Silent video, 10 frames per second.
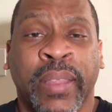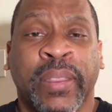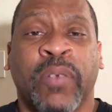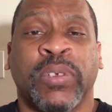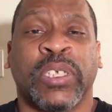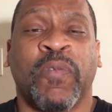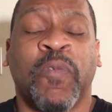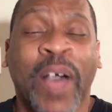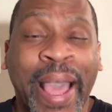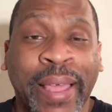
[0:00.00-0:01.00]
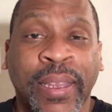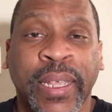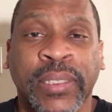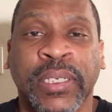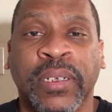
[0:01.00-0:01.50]
there was a
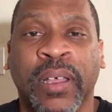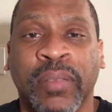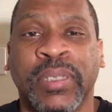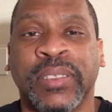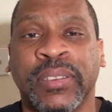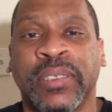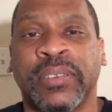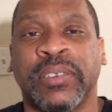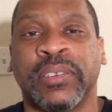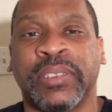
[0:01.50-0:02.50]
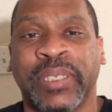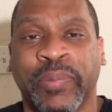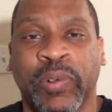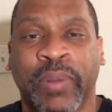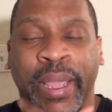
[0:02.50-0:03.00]
violation of the sister's
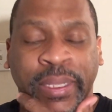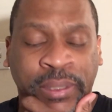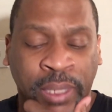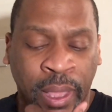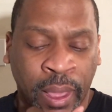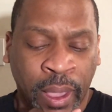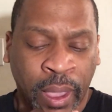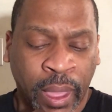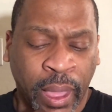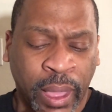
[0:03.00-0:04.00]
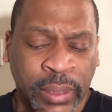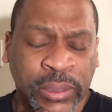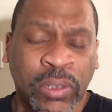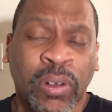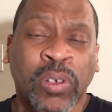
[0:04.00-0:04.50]
civil rights.
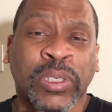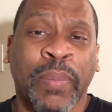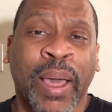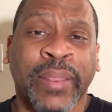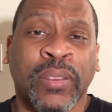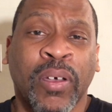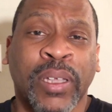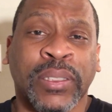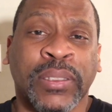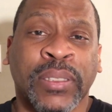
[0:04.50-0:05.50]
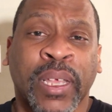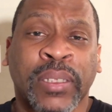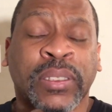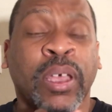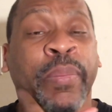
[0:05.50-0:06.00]
So those are my thoughts.
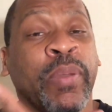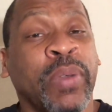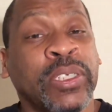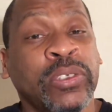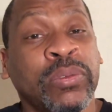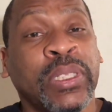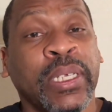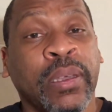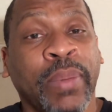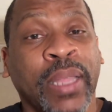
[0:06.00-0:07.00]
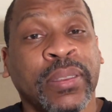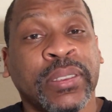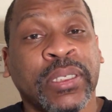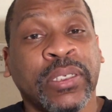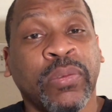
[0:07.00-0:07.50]
Tell me what you think about the
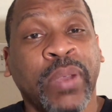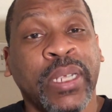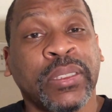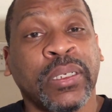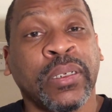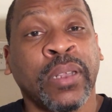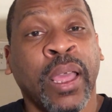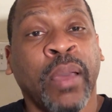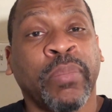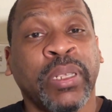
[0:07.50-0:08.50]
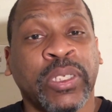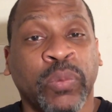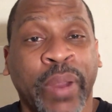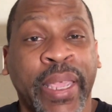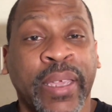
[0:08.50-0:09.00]
situation. Please
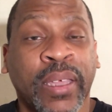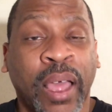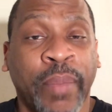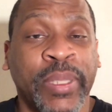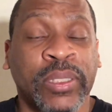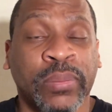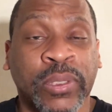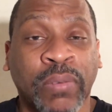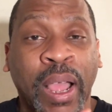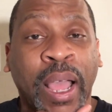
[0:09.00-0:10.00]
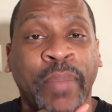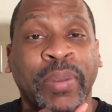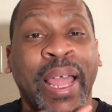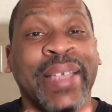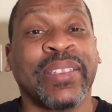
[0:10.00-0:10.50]
rate, comment, subscribe,
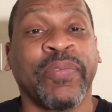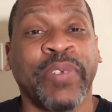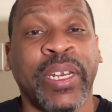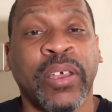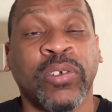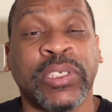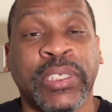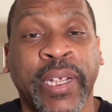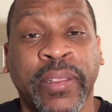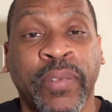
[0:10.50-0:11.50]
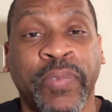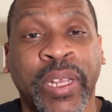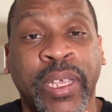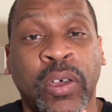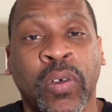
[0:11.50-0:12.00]
like the video, share the
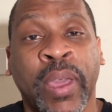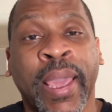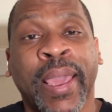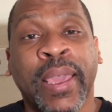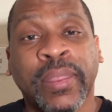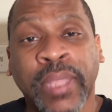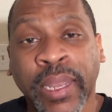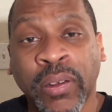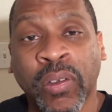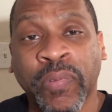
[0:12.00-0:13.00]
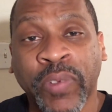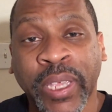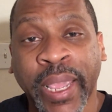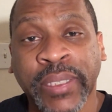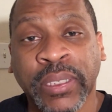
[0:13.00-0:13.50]
video. Hit that
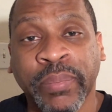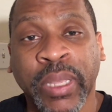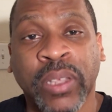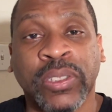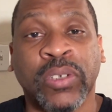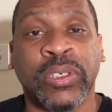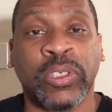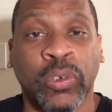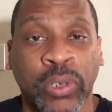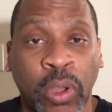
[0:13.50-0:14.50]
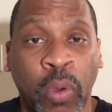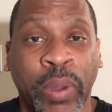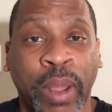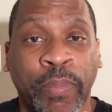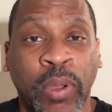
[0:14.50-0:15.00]
notification bell so that you'll know when
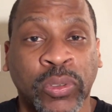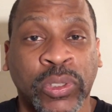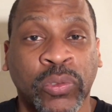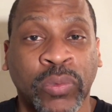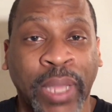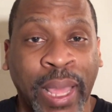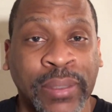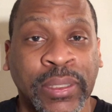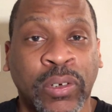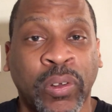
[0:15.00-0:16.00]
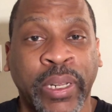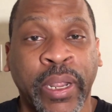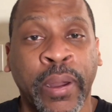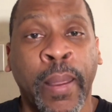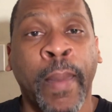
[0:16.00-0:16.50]
I post new content on
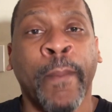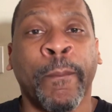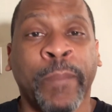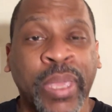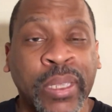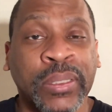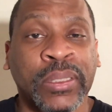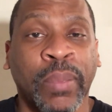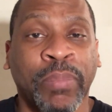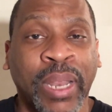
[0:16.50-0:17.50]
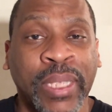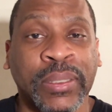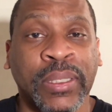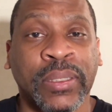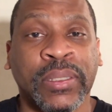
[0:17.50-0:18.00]
here. Peace and
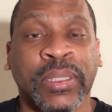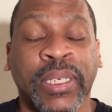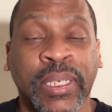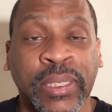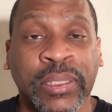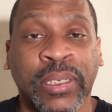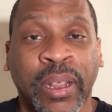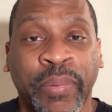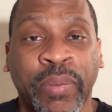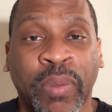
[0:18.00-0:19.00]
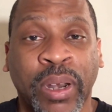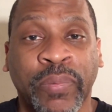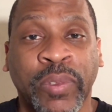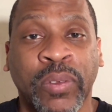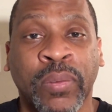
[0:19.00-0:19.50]
blessings to each and every one of
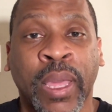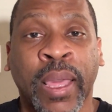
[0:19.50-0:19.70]
you.